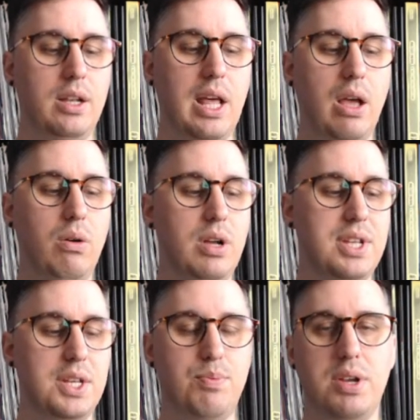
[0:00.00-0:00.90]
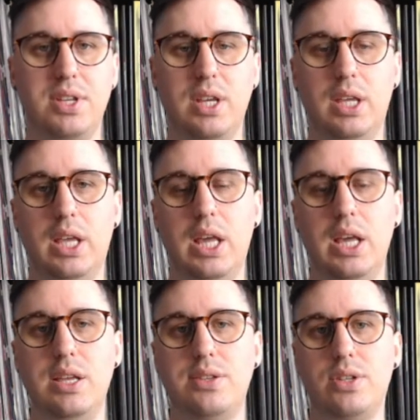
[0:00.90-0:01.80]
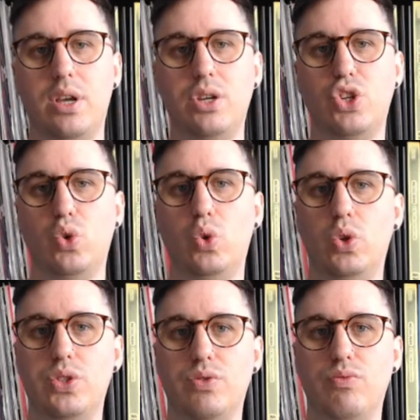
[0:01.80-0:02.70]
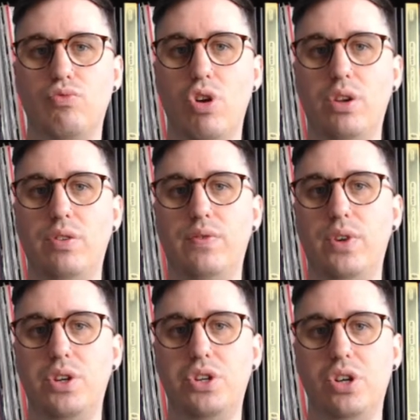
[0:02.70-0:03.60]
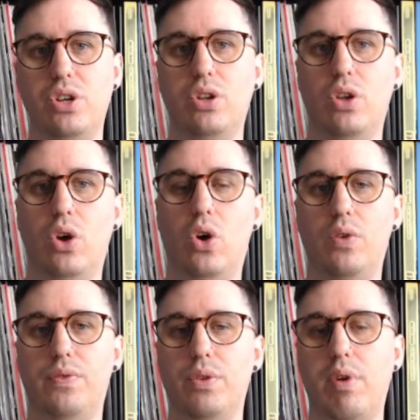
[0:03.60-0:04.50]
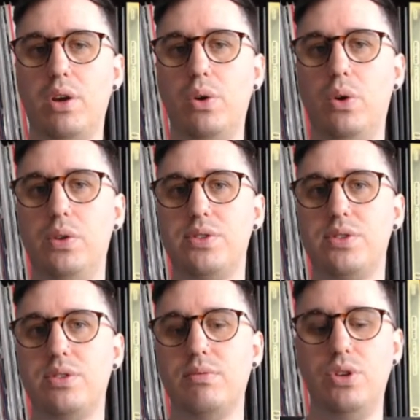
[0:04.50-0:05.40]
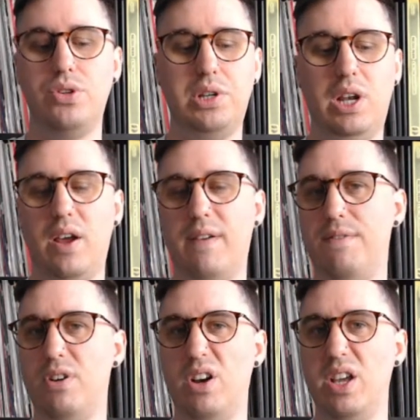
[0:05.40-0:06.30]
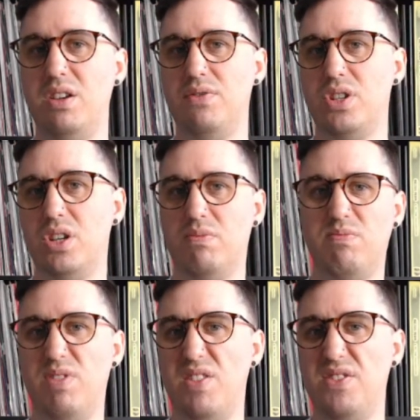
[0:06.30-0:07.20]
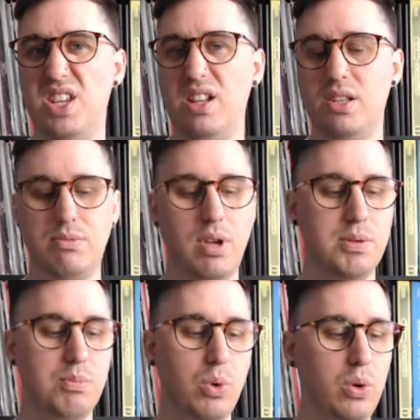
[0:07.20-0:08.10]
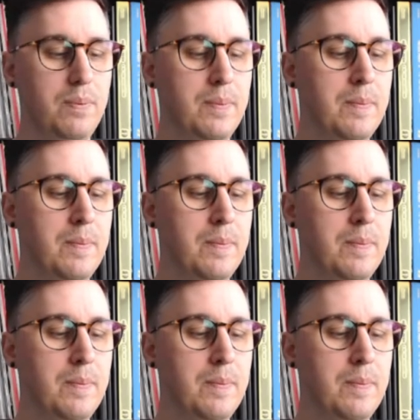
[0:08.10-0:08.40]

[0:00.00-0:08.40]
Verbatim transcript: Now, a test pressing is a short run version of the records, usually like 5 to 15, sometimes more.